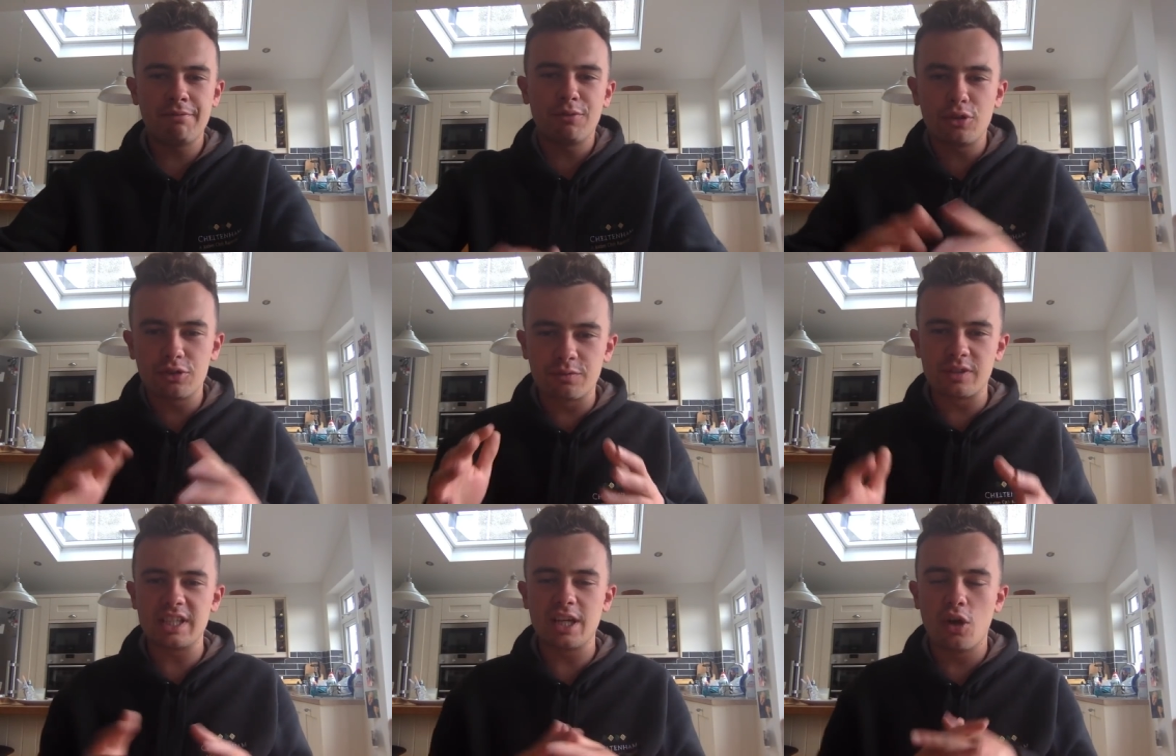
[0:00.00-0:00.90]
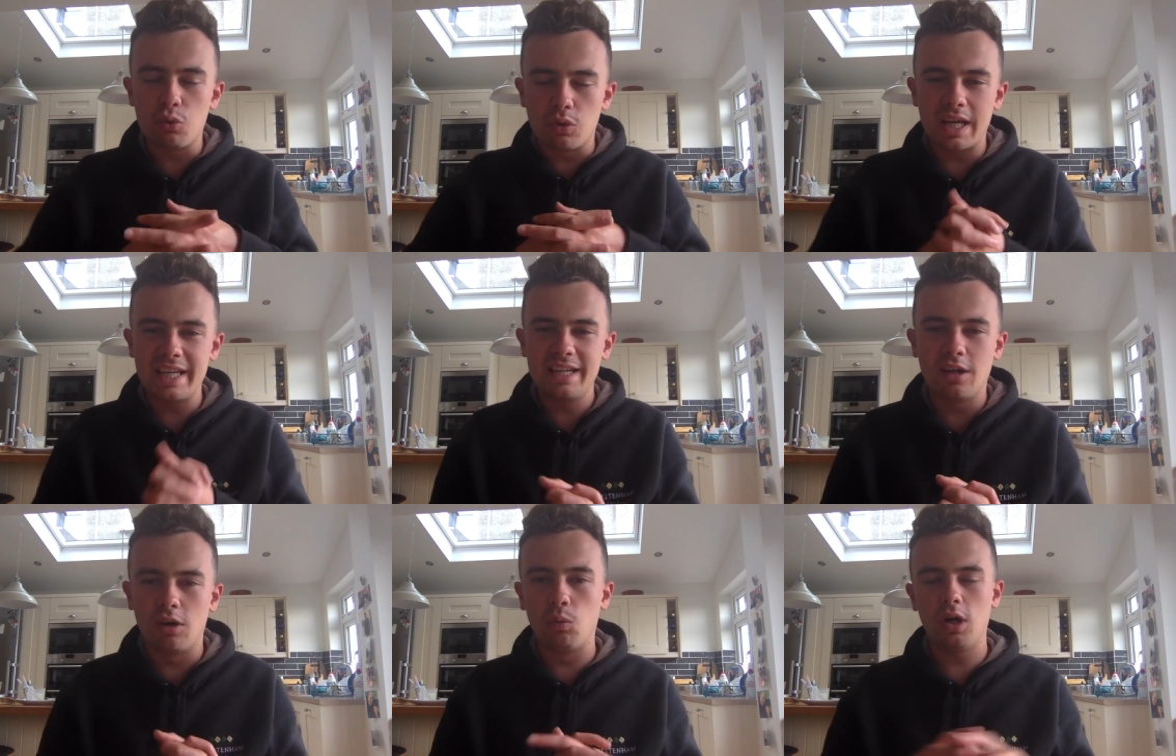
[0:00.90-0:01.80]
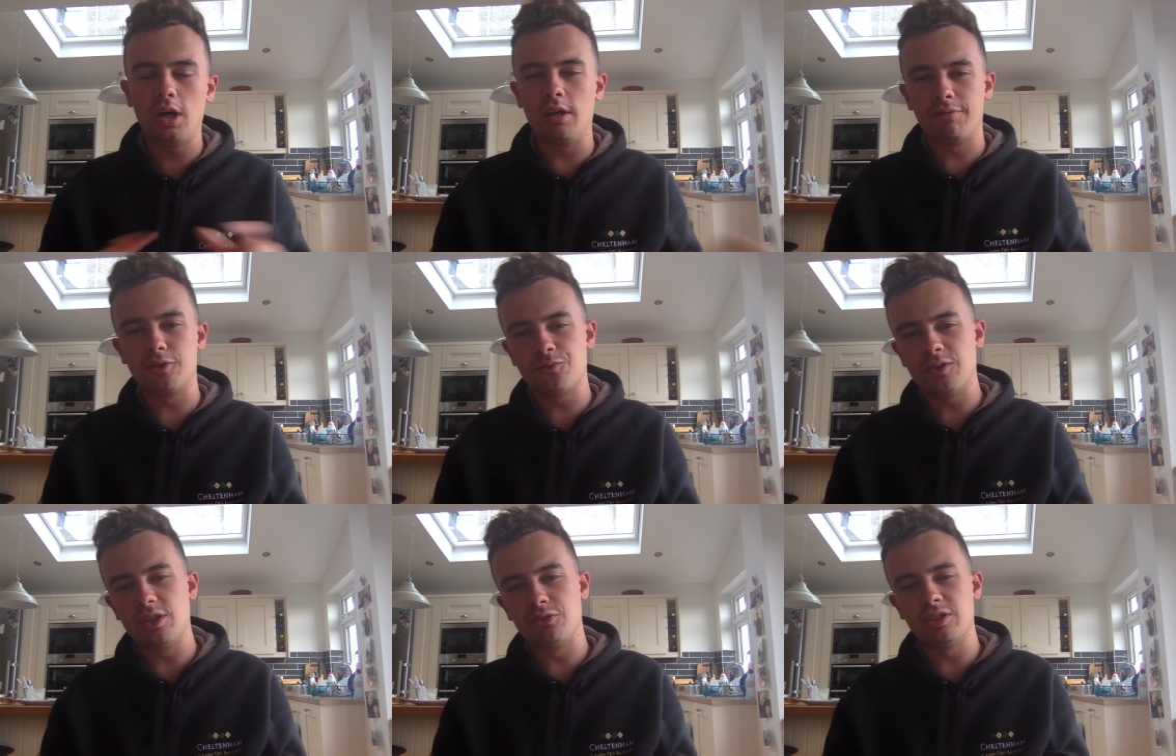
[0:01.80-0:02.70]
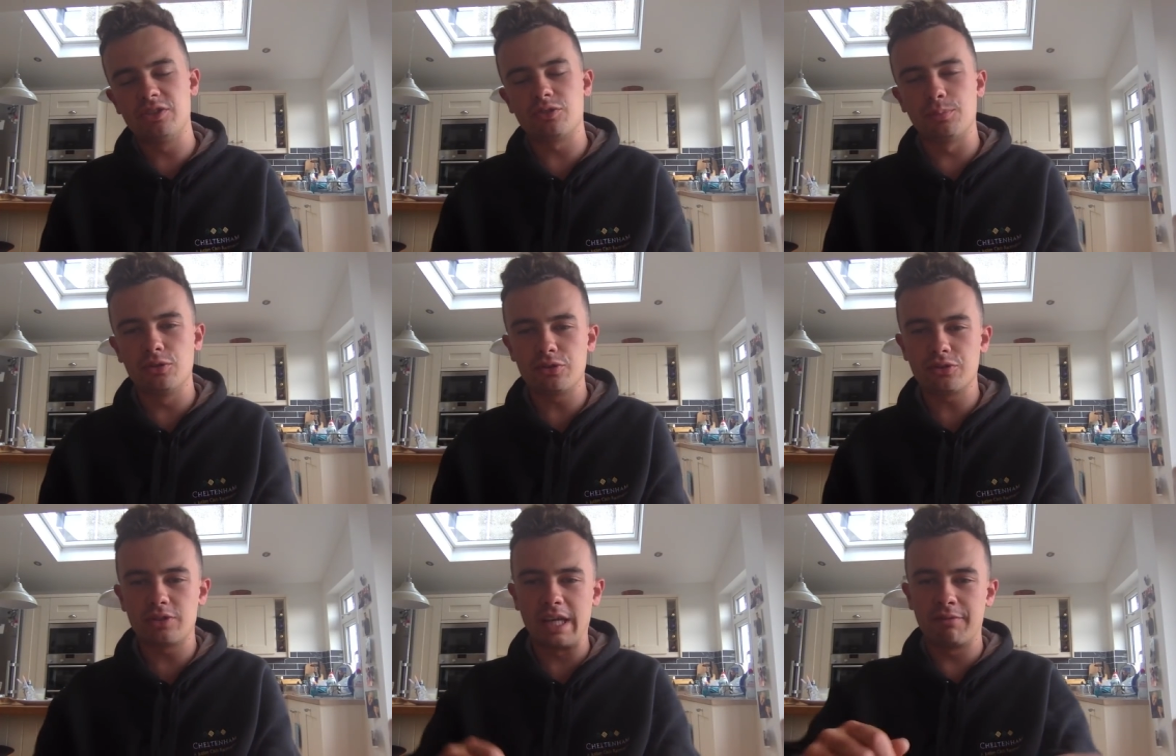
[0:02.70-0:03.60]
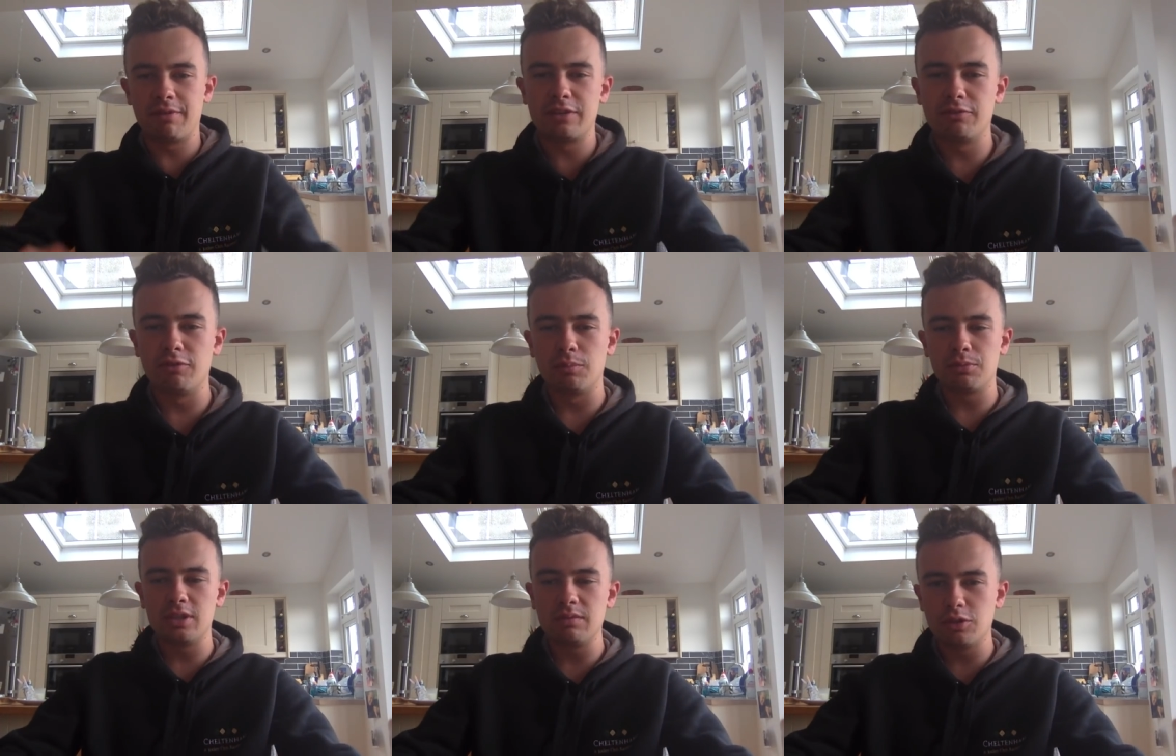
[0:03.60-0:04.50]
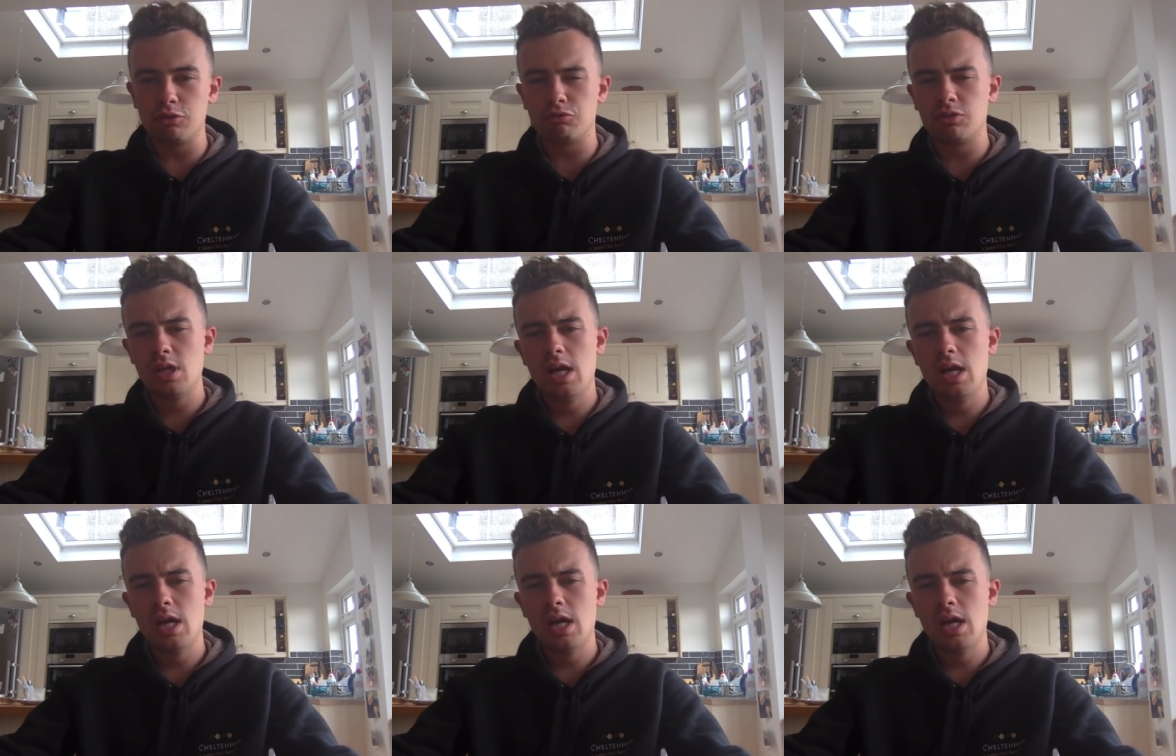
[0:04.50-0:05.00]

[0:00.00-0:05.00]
First video in a while. First video since the Punchestown Festival previews.